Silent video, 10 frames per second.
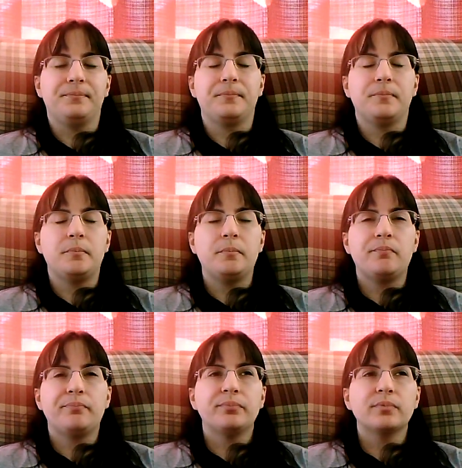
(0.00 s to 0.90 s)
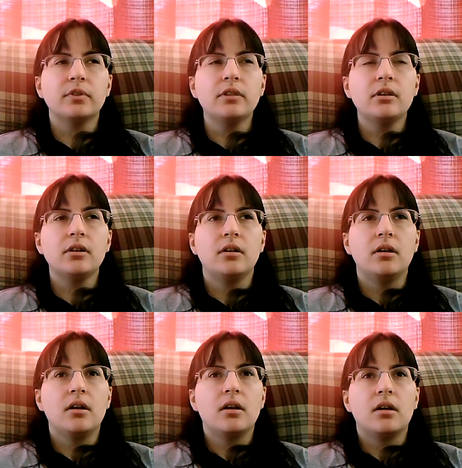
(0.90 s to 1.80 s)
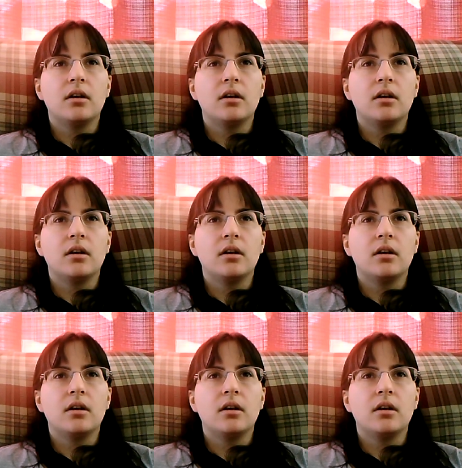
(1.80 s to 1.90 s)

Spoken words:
No one is speaking in this clip.